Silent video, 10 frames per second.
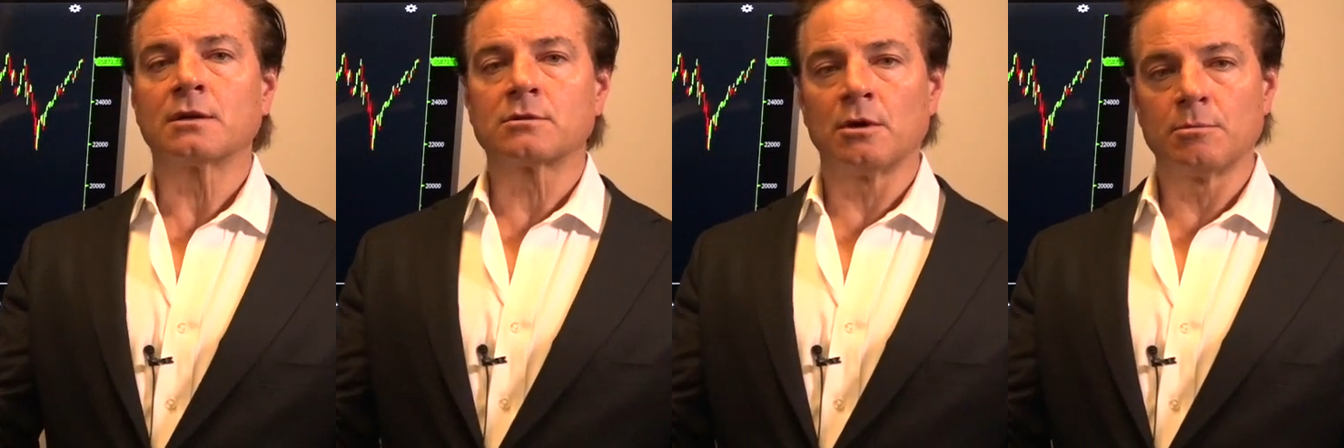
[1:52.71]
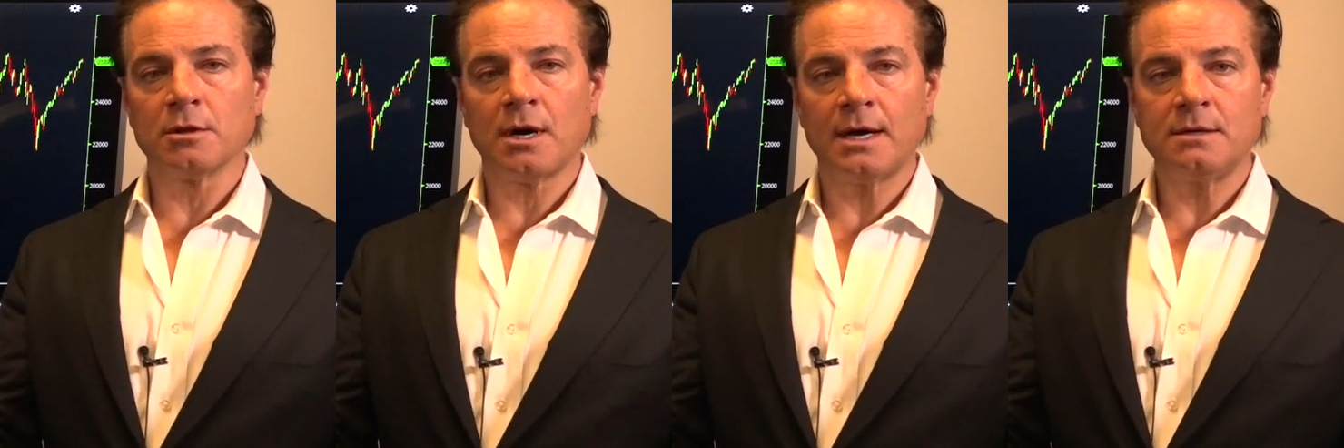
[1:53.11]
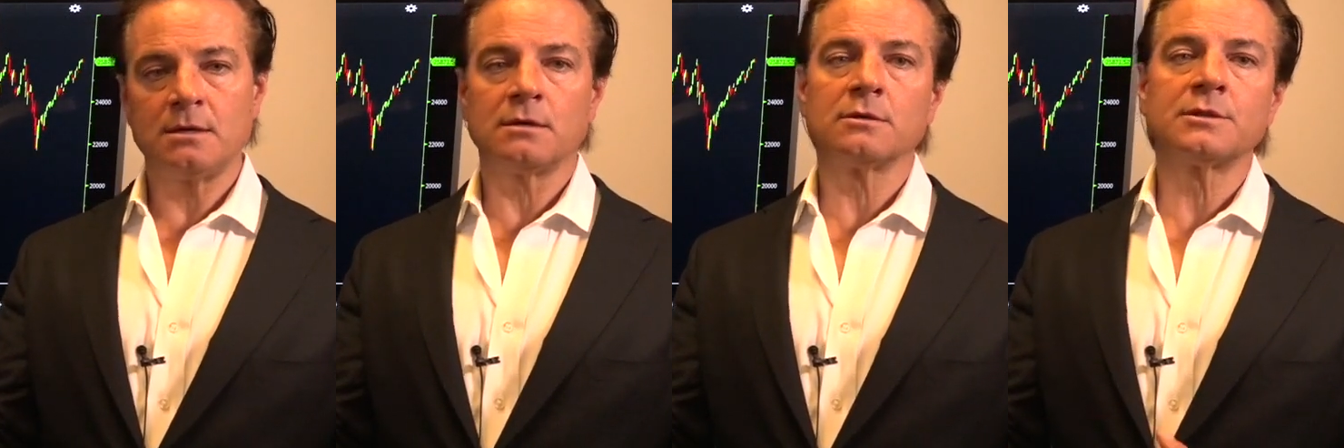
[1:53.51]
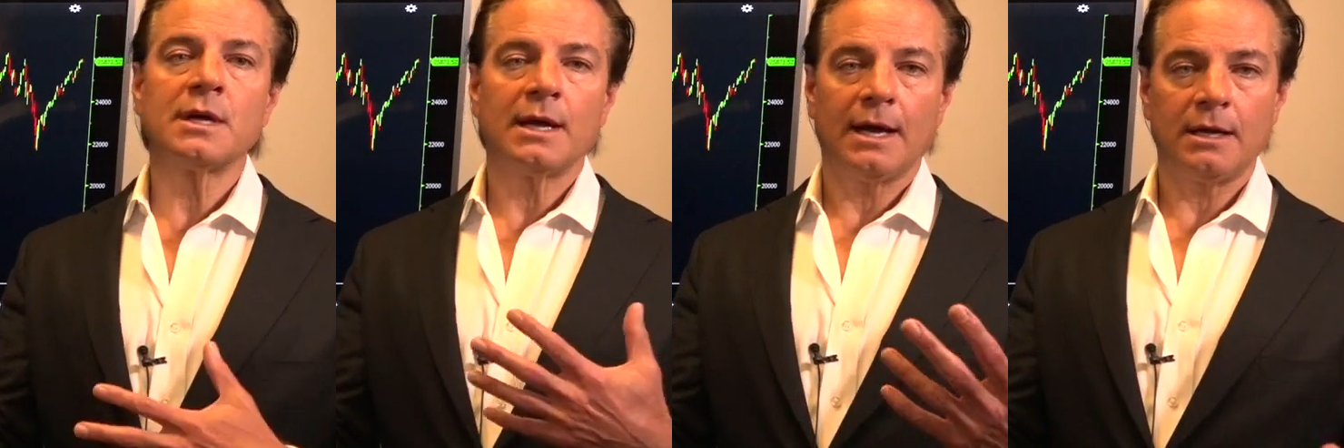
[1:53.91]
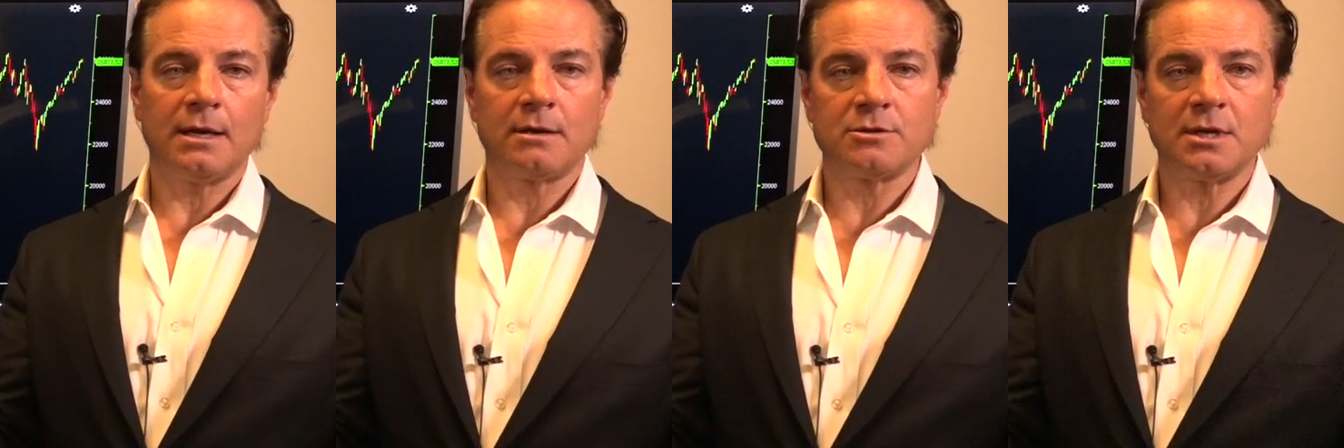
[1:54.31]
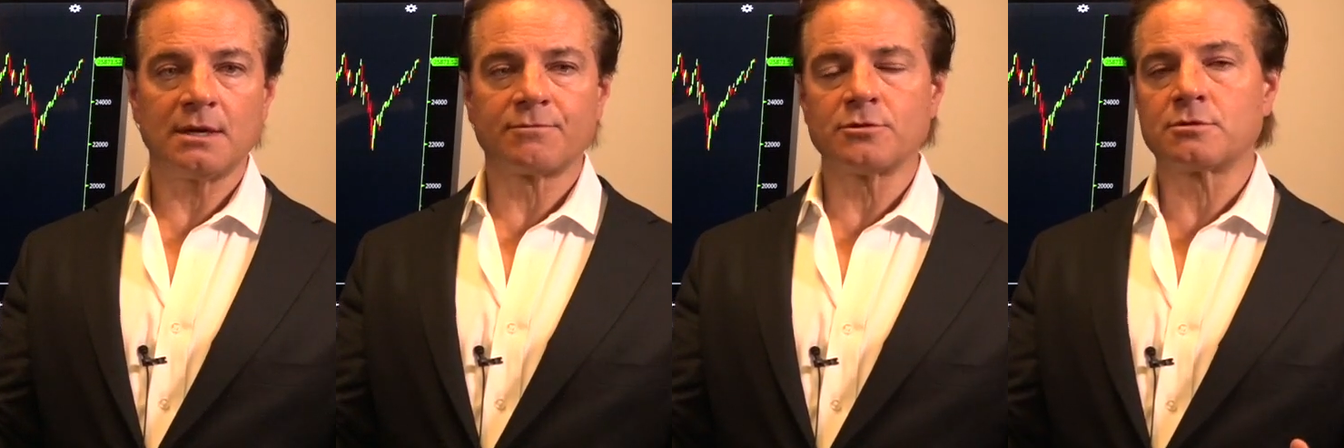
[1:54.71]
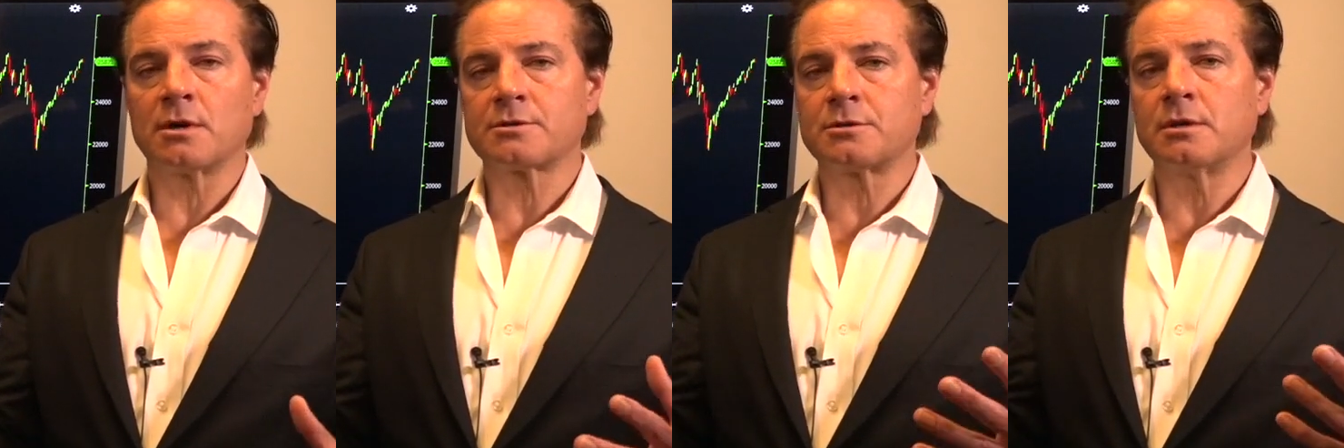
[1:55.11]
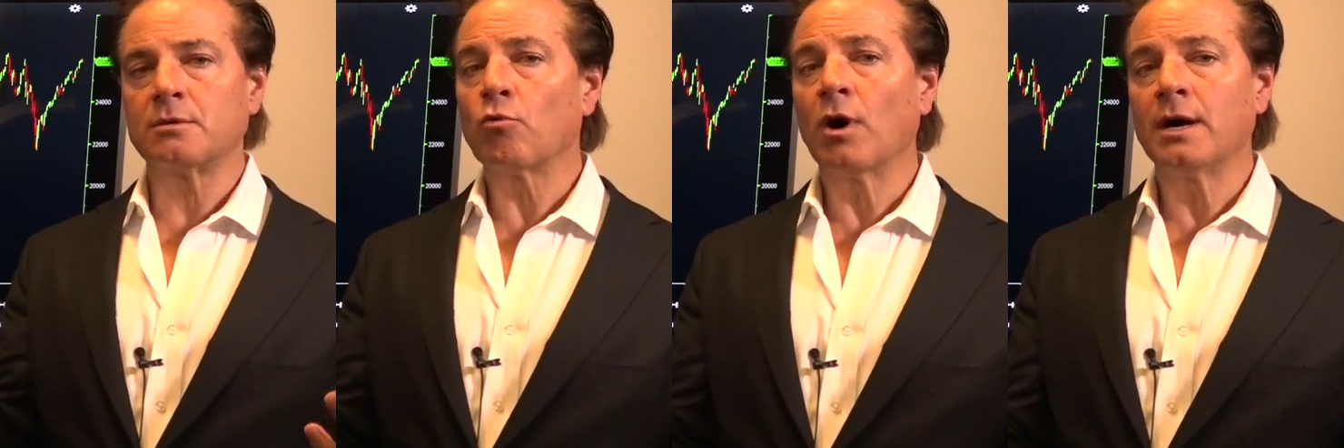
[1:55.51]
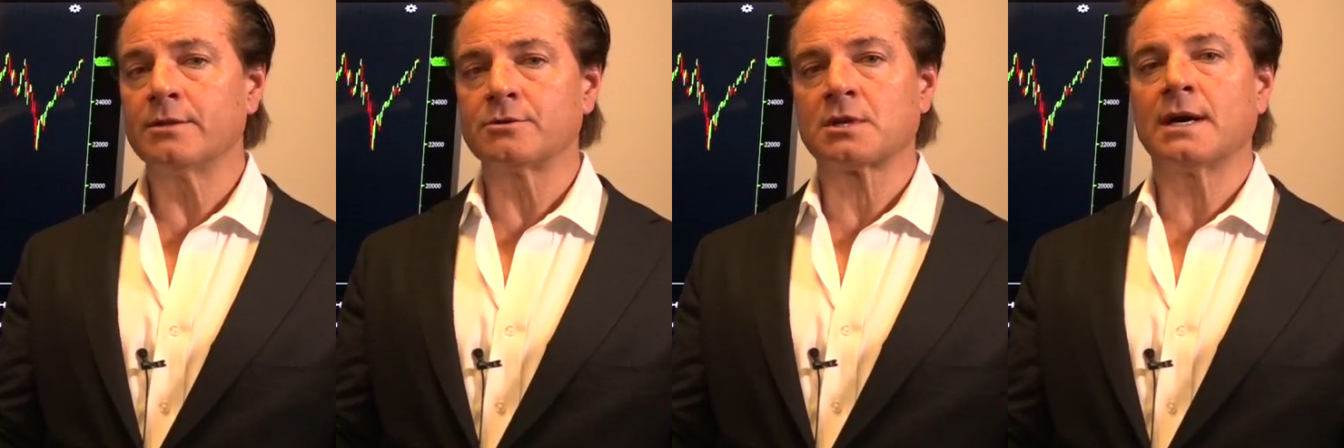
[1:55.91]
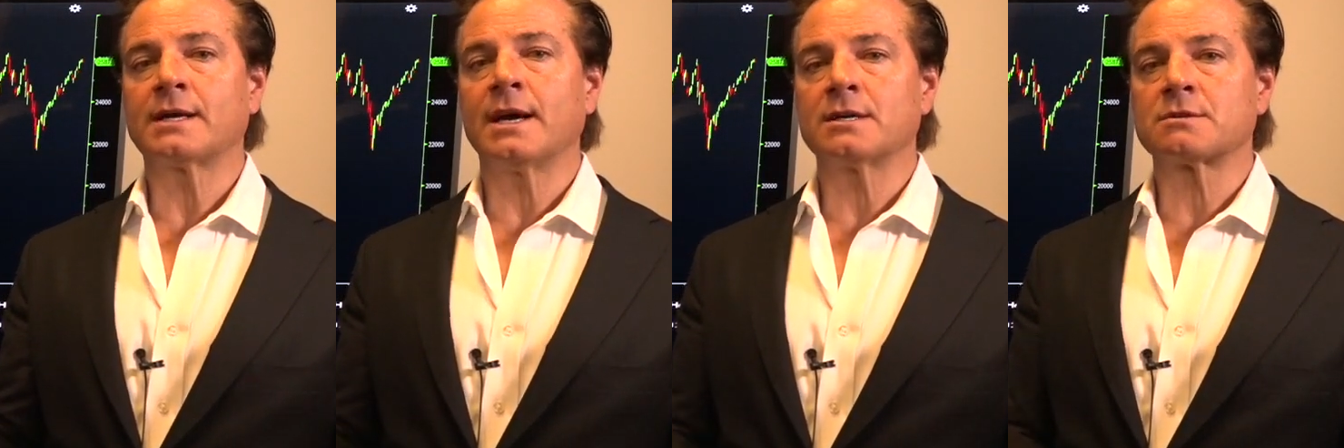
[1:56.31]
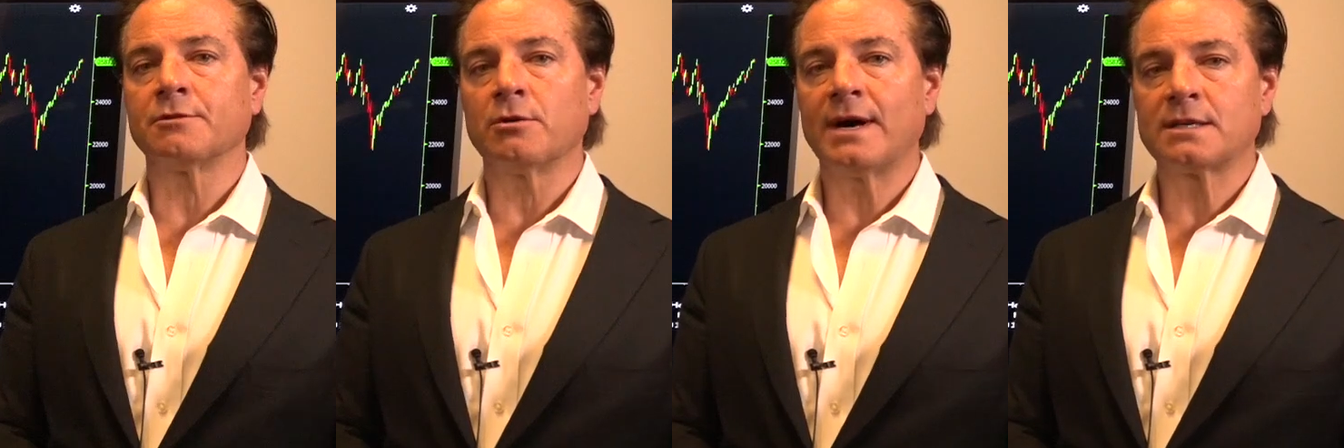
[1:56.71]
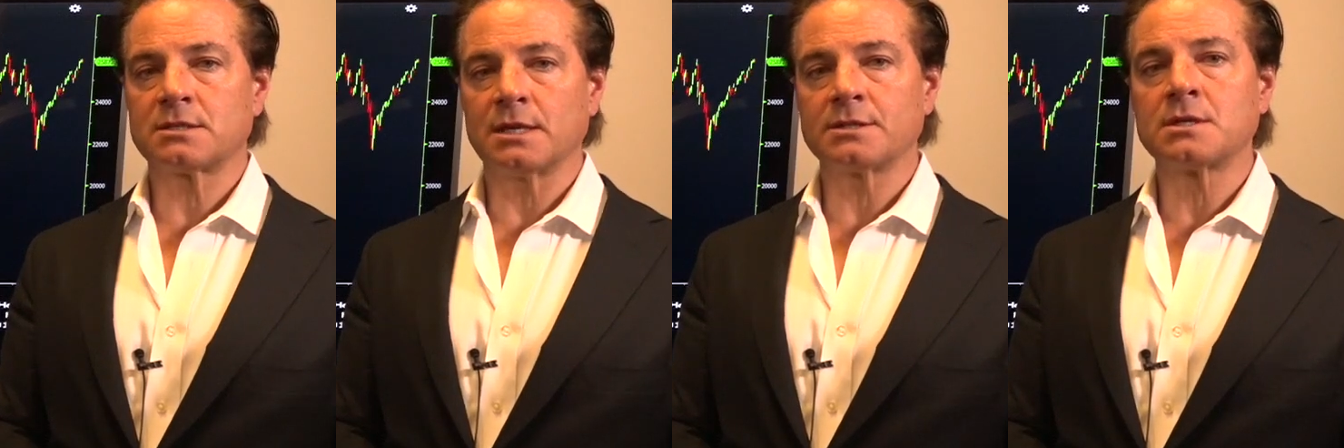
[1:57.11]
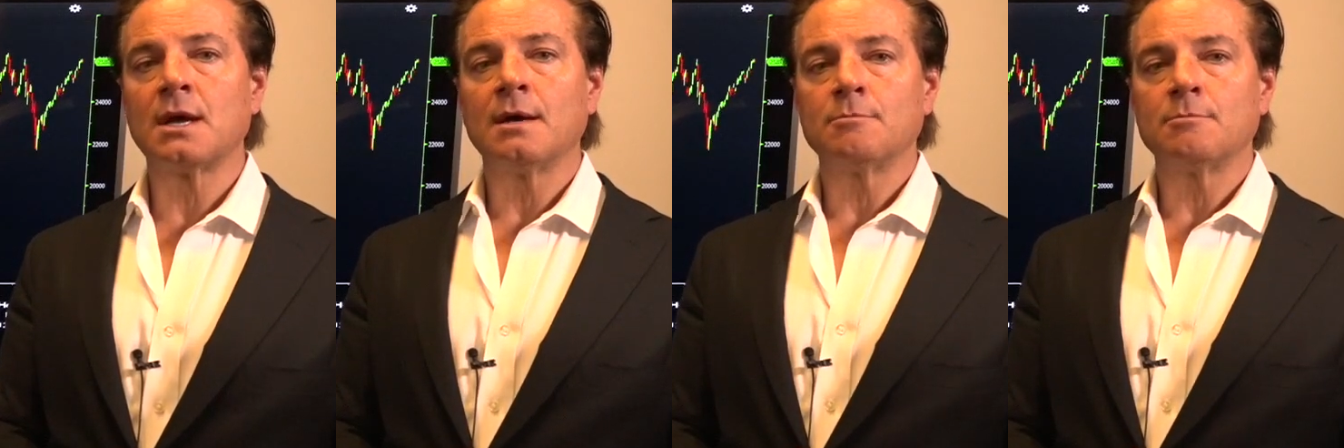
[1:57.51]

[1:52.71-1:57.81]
global high yield and energy infrastructure and why those high cash flow assets